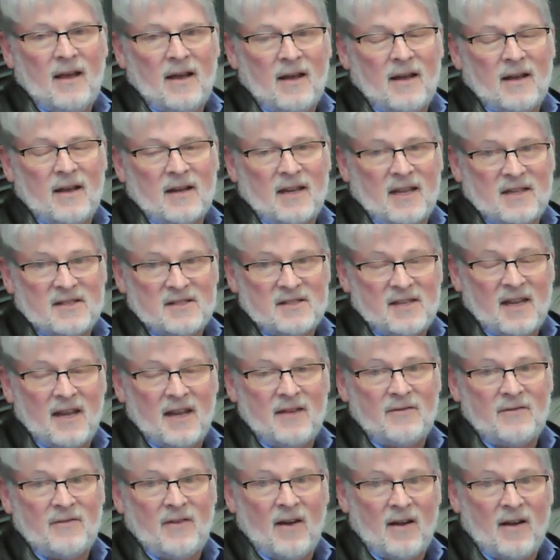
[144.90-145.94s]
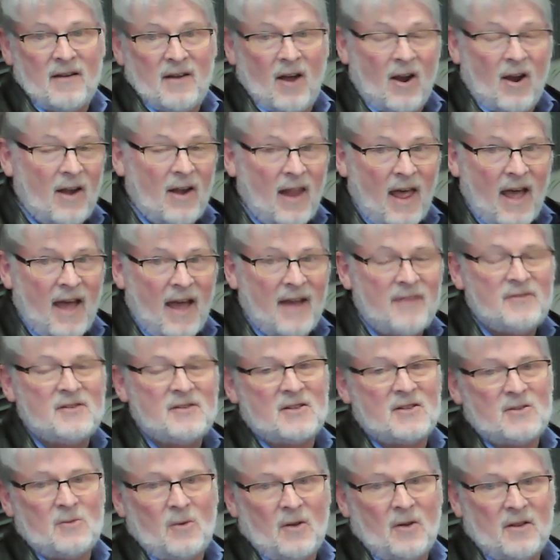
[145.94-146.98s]
can save our lives
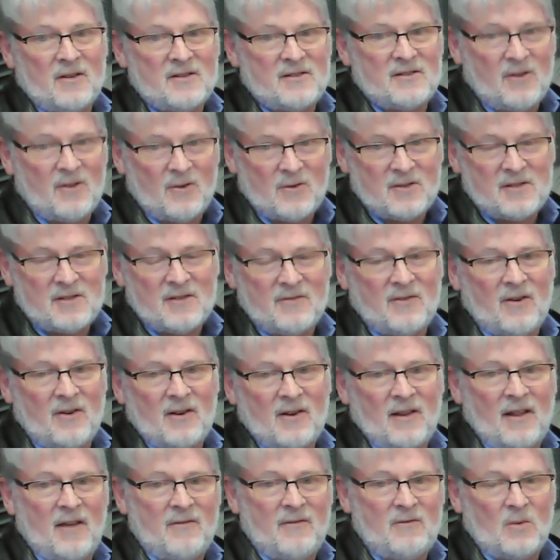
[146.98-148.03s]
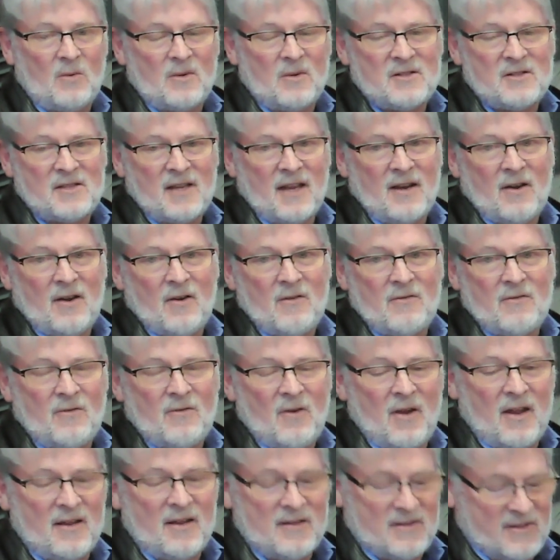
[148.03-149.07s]
as well as those of our loved ones and our
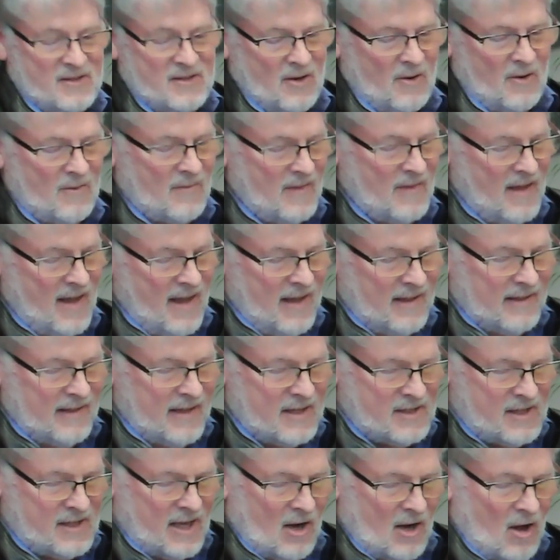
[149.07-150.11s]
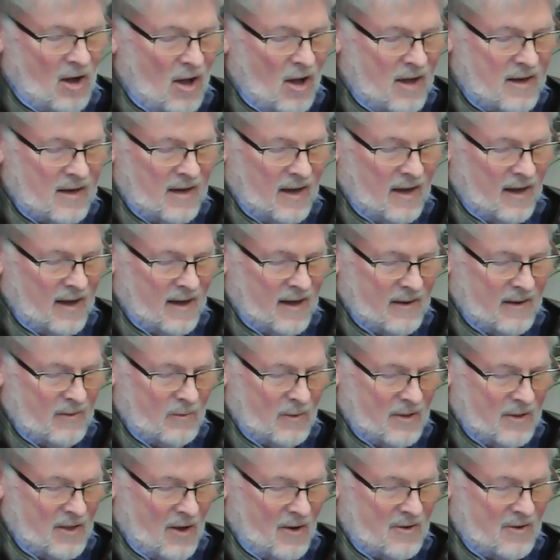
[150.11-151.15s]
friends. So let's get on
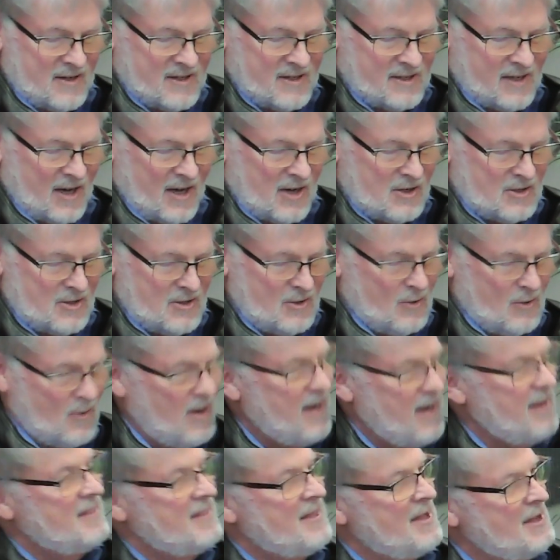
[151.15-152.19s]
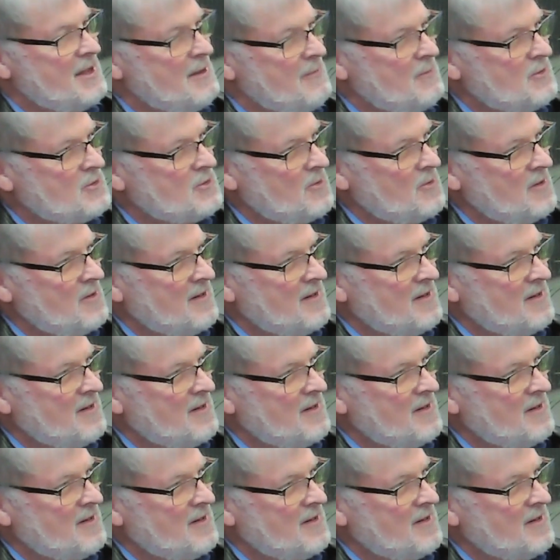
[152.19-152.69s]
with our discussion. Greg, thank you for joining